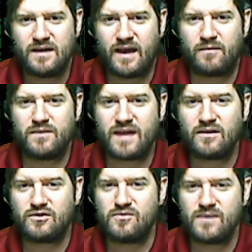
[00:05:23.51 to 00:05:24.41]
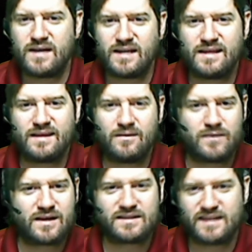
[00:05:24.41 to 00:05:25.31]
and without doing anything,
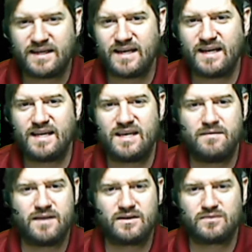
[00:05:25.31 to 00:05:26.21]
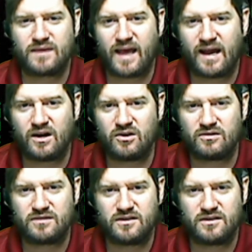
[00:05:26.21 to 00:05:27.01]
without sending any emails, without,